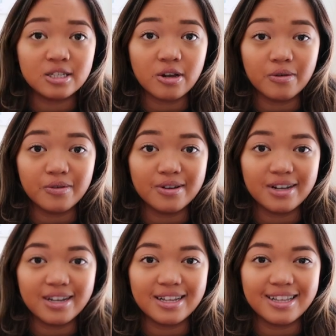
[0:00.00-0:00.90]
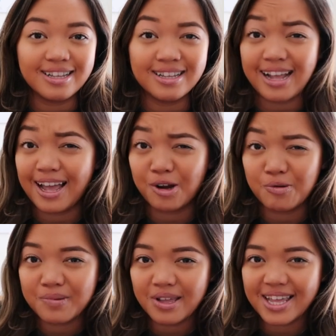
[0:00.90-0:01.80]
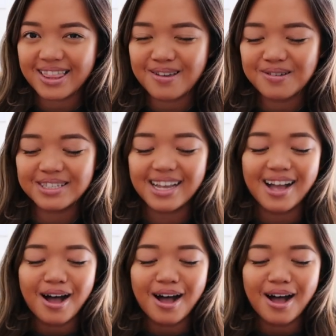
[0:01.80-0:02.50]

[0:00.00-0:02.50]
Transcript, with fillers: So I hope you like those.